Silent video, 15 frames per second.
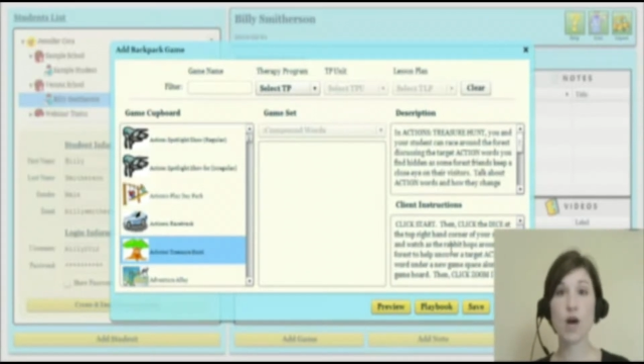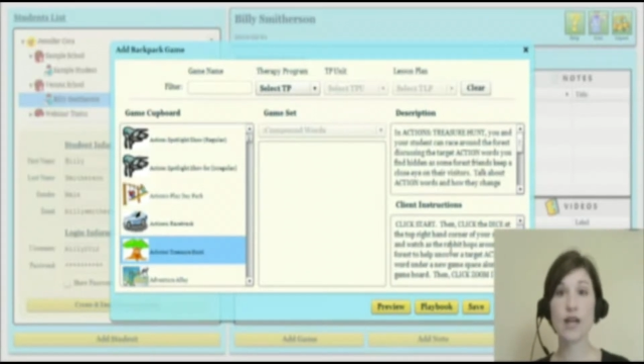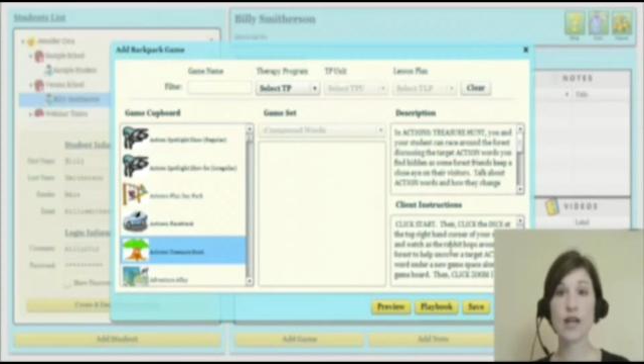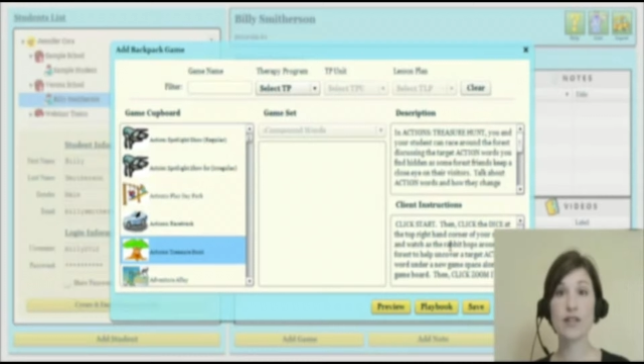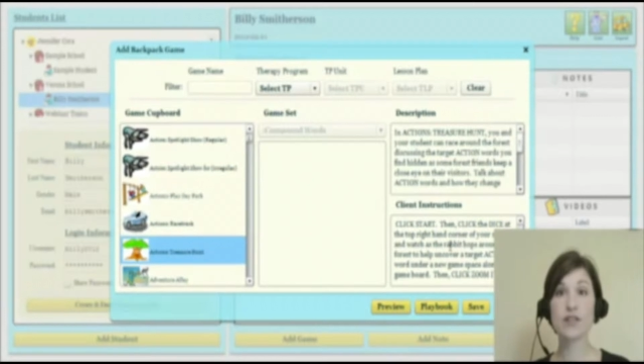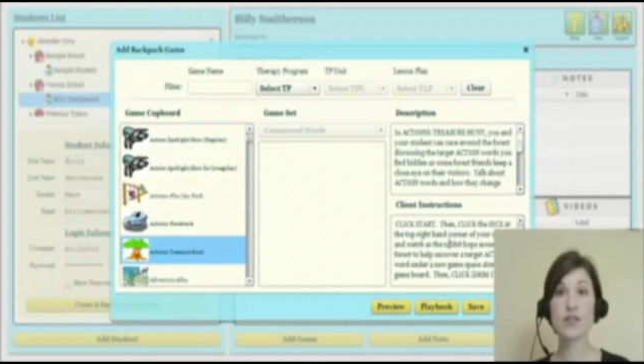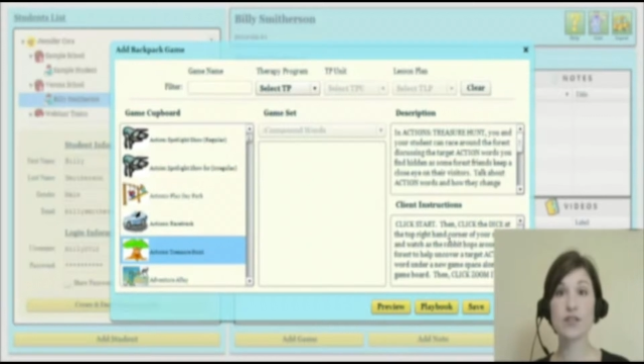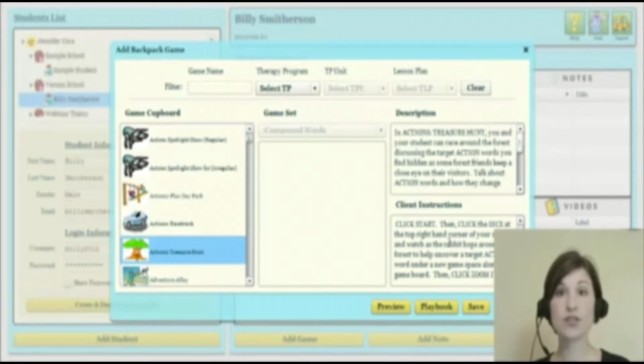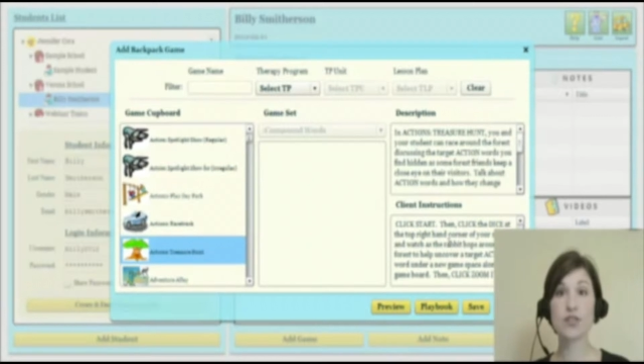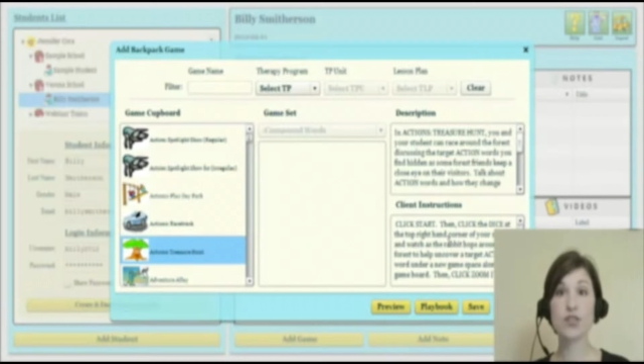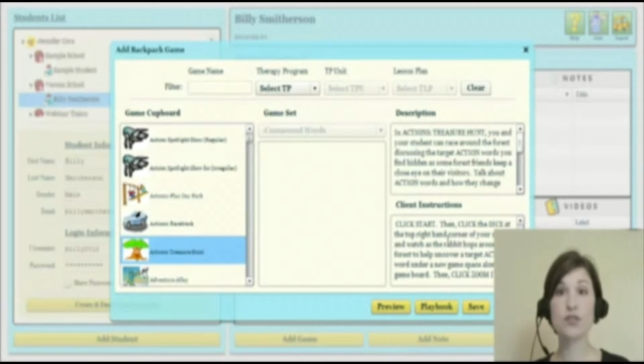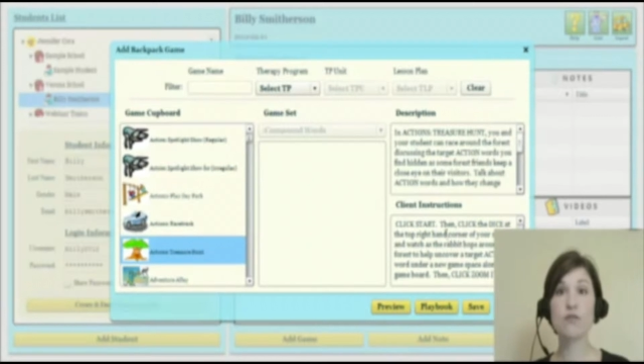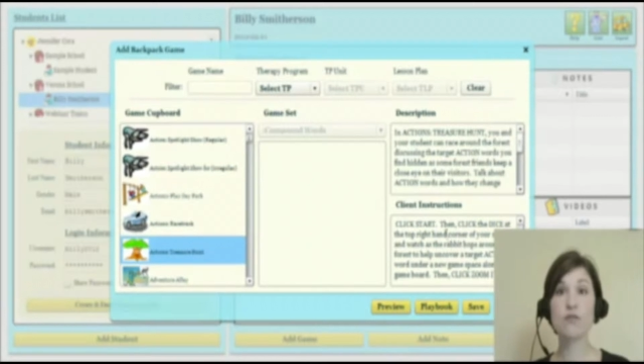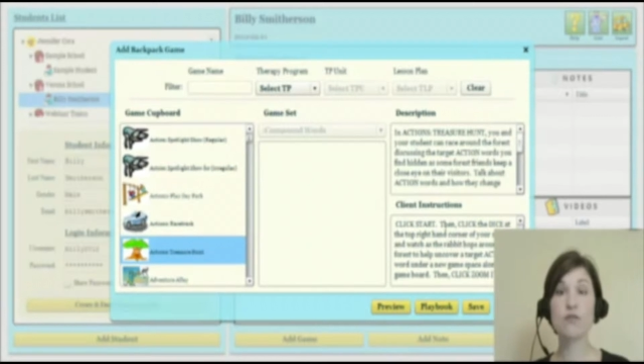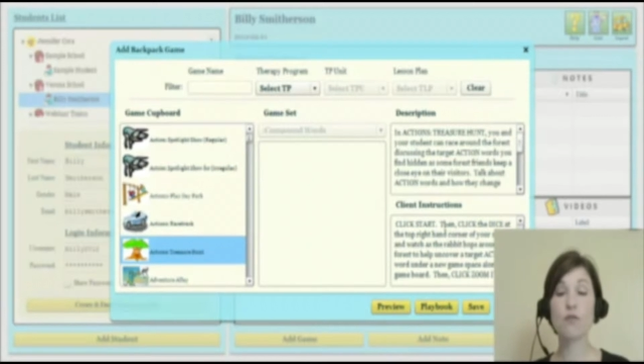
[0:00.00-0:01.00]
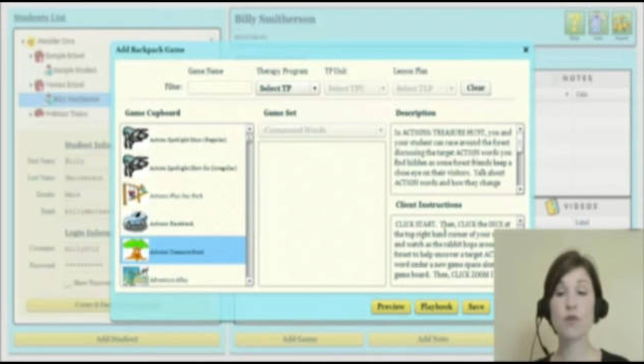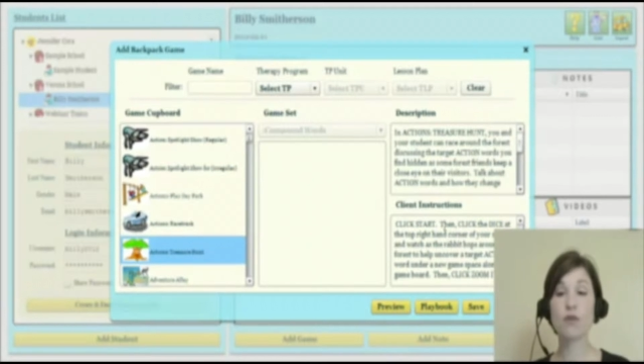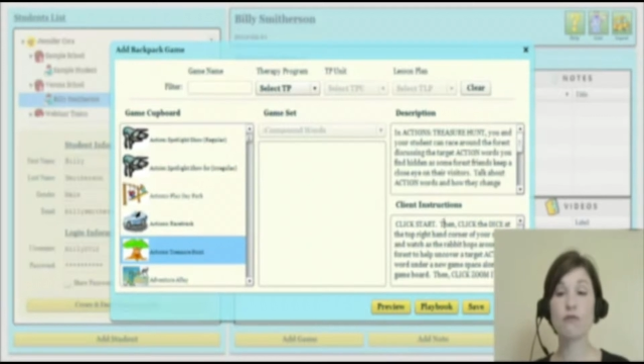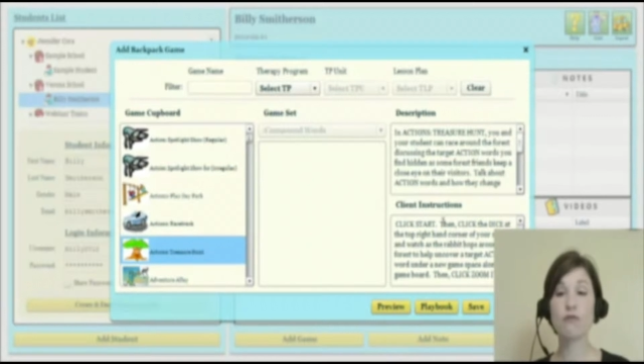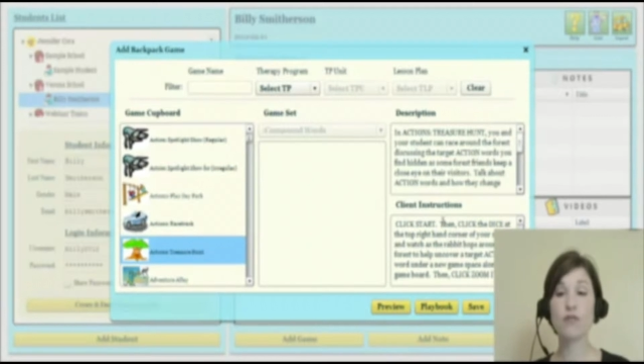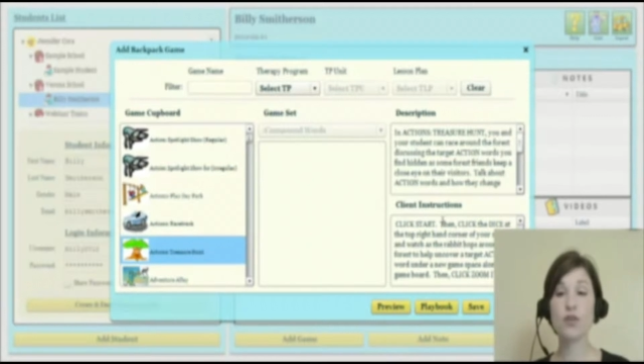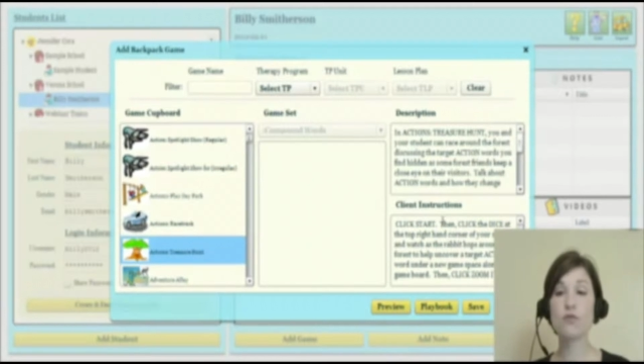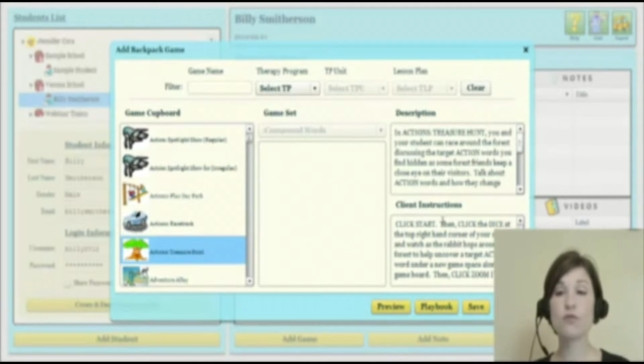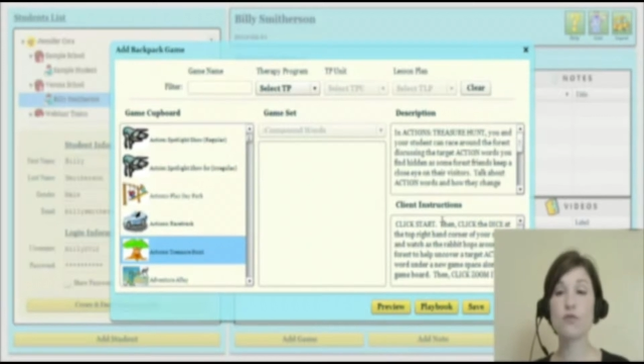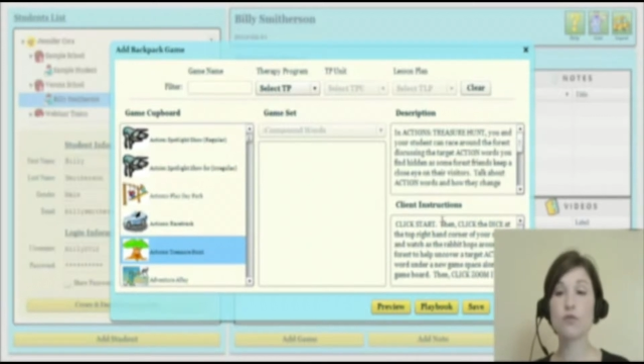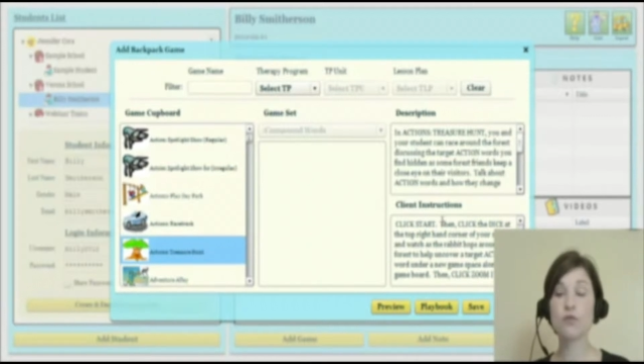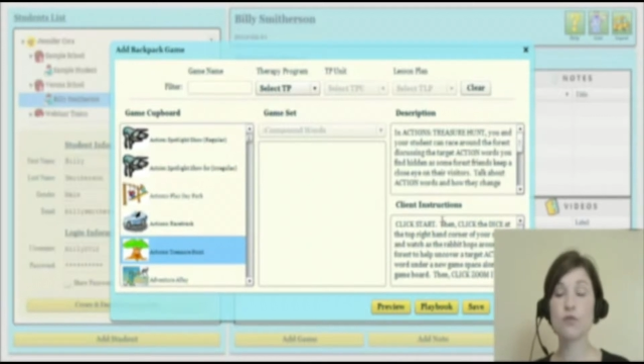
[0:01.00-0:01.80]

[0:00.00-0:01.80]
the student will view